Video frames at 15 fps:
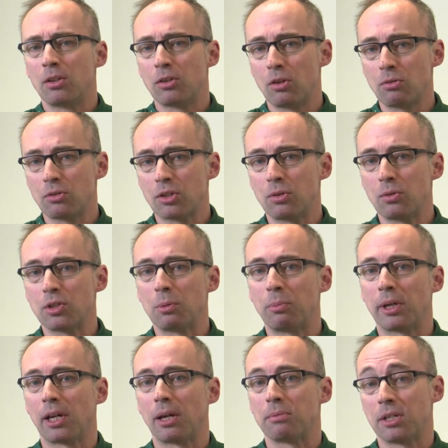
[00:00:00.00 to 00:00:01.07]
Dogs can also
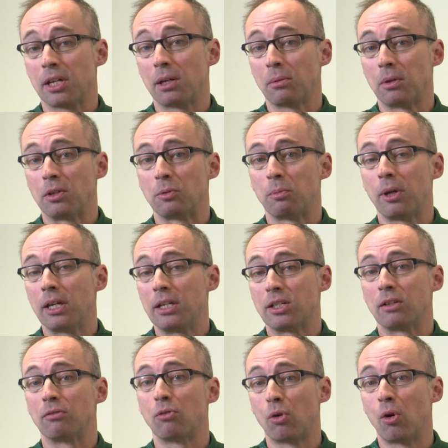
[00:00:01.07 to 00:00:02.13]
pick up tapeworms by
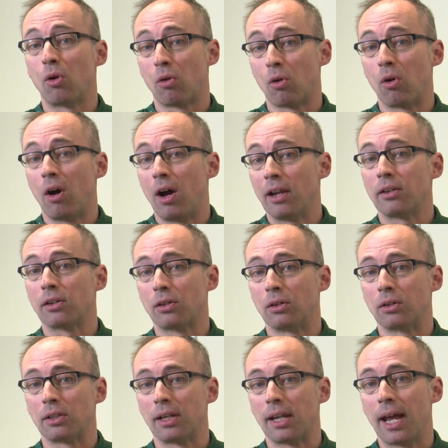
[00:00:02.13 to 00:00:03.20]
eating raw or
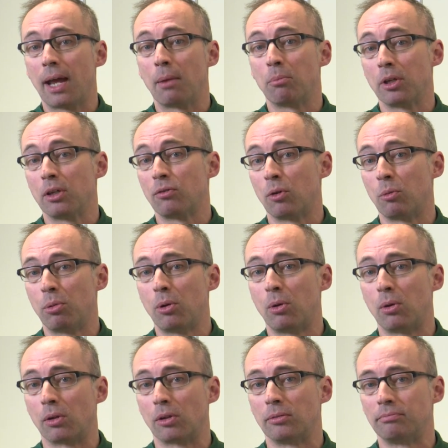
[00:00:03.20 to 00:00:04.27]
undercooked lamb, beef or
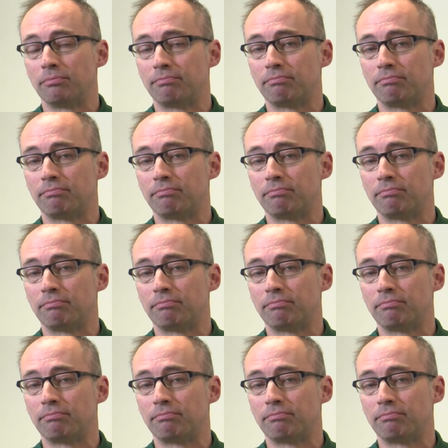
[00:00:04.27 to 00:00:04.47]
pork.